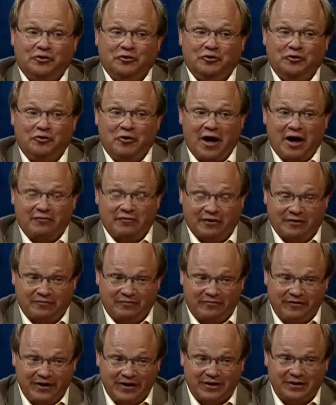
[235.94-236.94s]
who have an
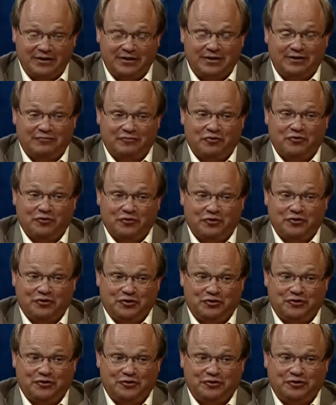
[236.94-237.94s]
affinity for the
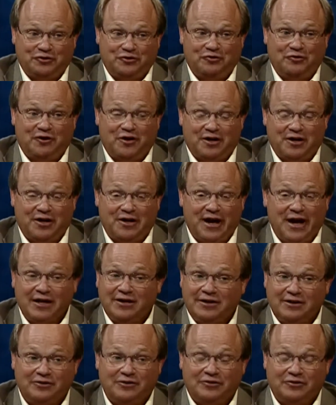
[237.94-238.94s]
church, who are
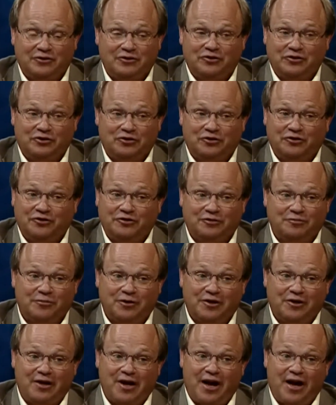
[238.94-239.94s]
connected to the church,
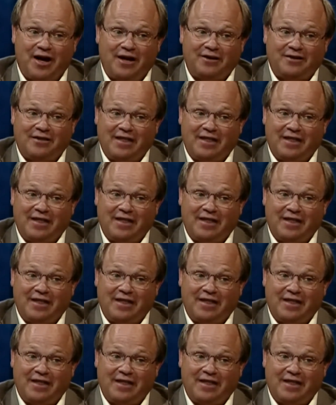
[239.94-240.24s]
but not